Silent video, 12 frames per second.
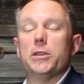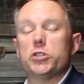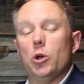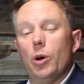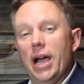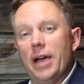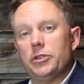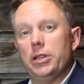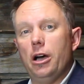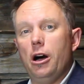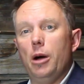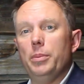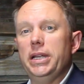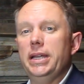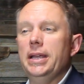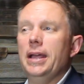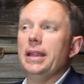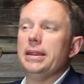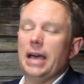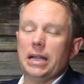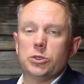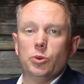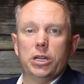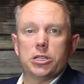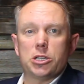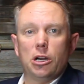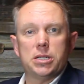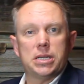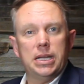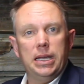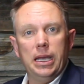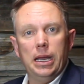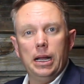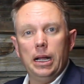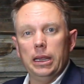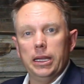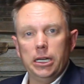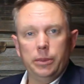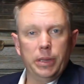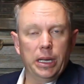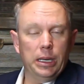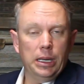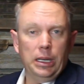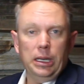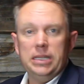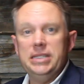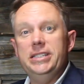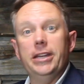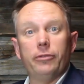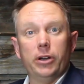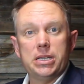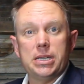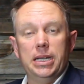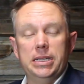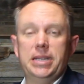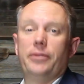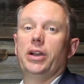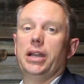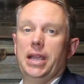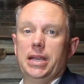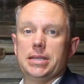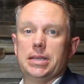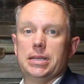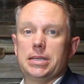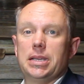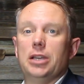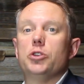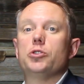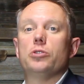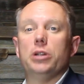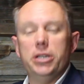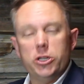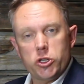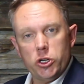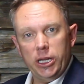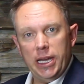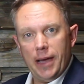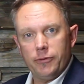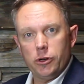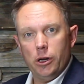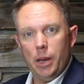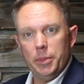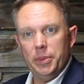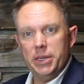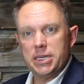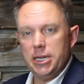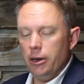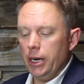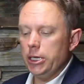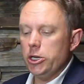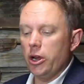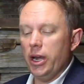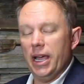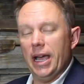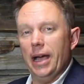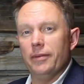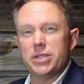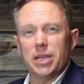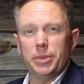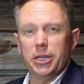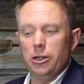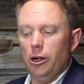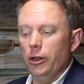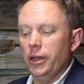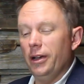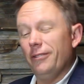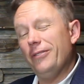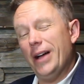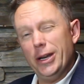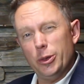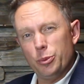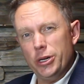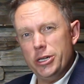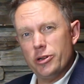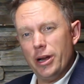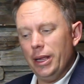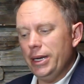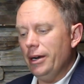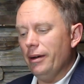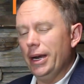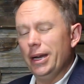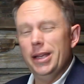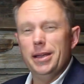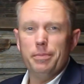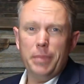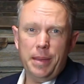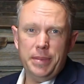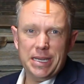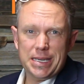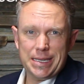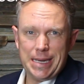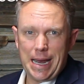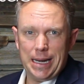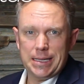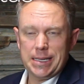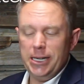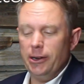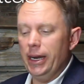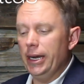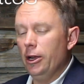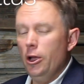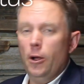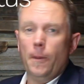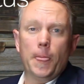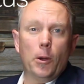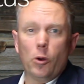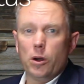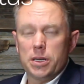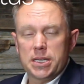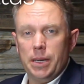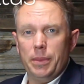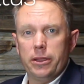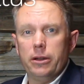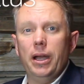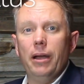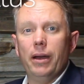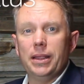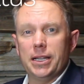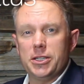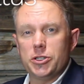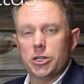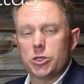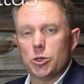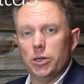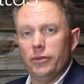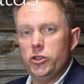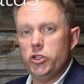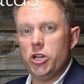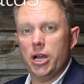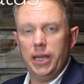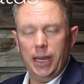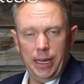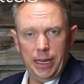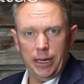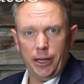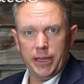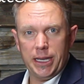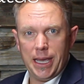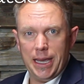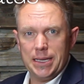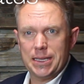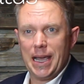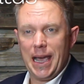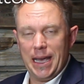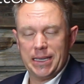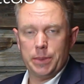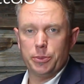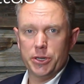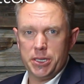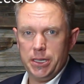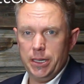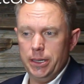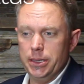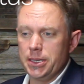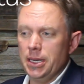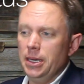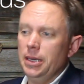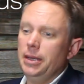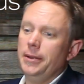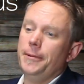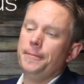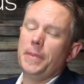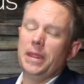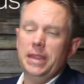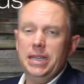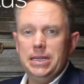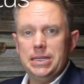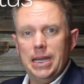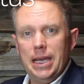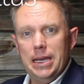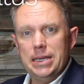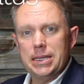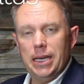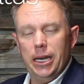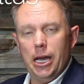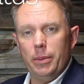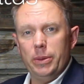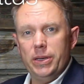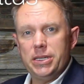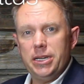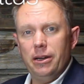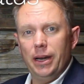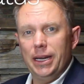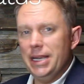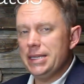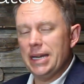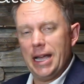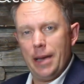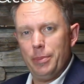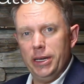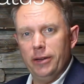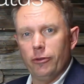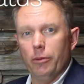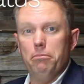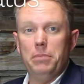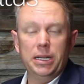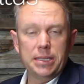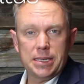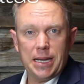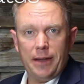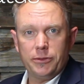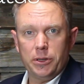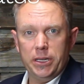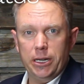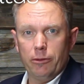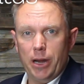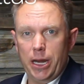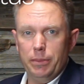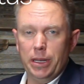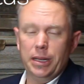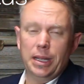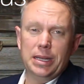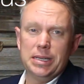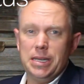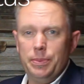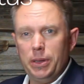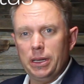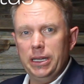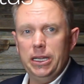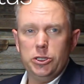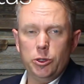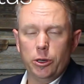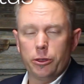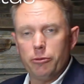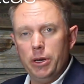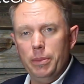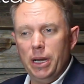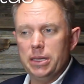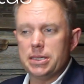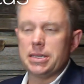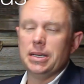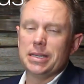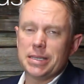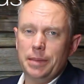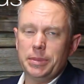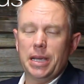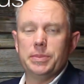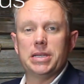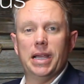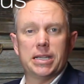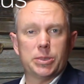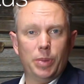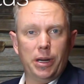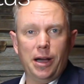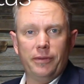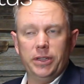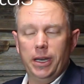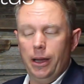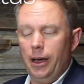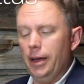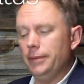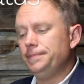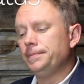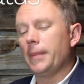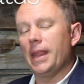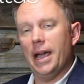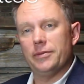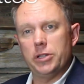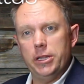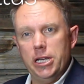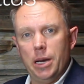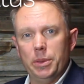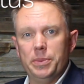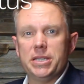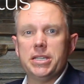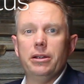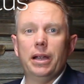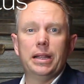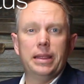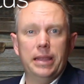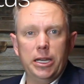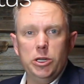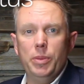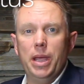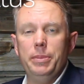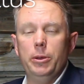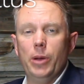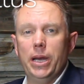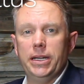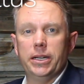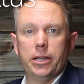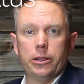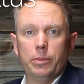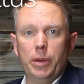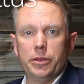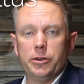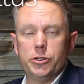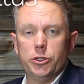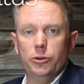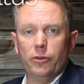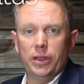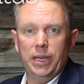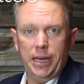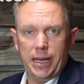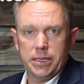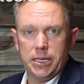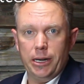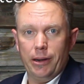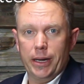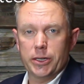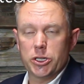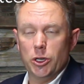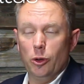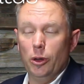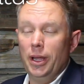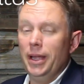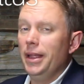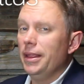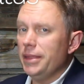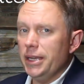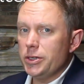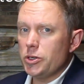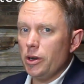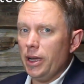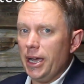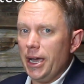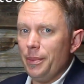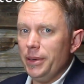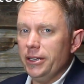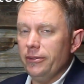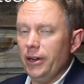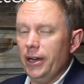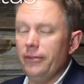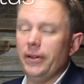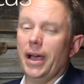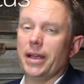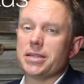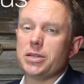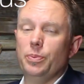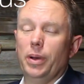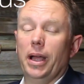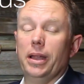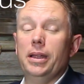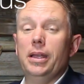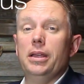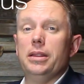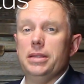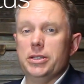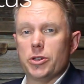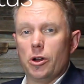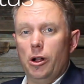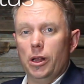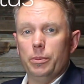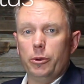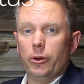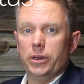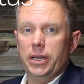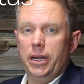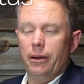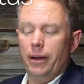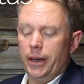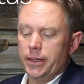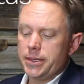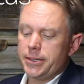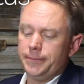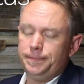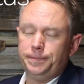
So after the omni, that's when it starts to get a little bit different in different cases. Traditionally, after an omnibus hearing, you're going to have something called a final pretrial hearing, maybe a status hearing, or some other hearing that's just sort of checking in on the case as it proceeds. These days, an omnibus hearing isn't happening for months after the arraignment, typically 2 to 3 months, sometimes less, but often not. After the omnibus hearing, then you may be waiting another month or two for the next hearing, so things are not happening very fast, but these are all important hearings.